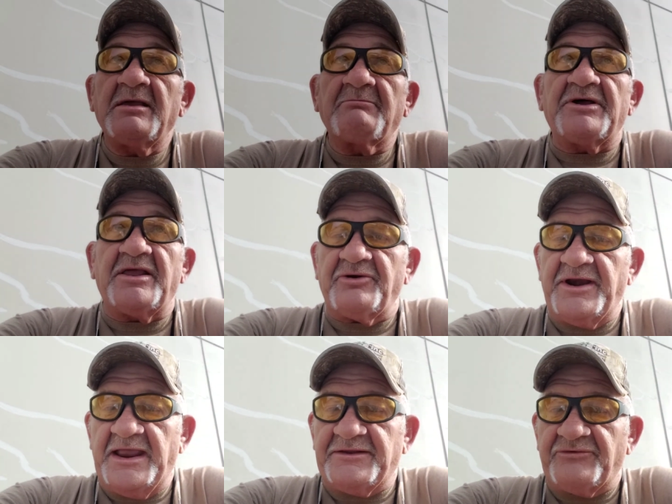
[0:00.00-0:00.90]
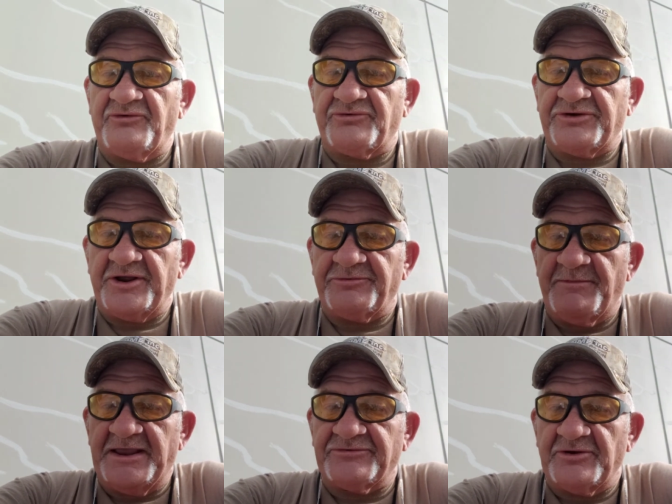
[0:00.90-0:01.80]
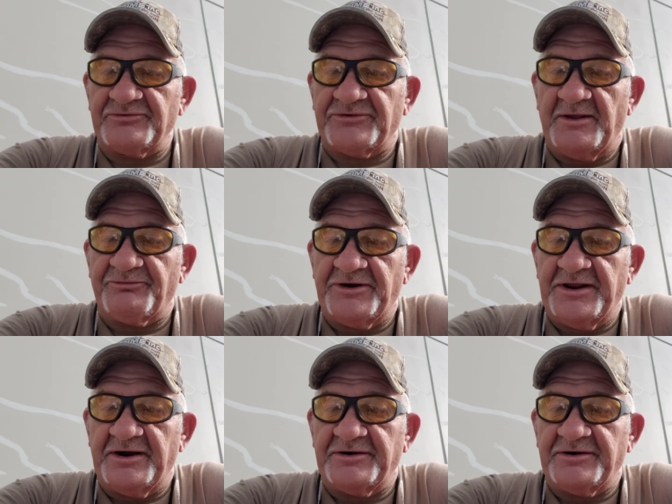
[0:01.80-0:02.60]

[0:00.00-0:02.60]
But other than that, that's just to touch base on something there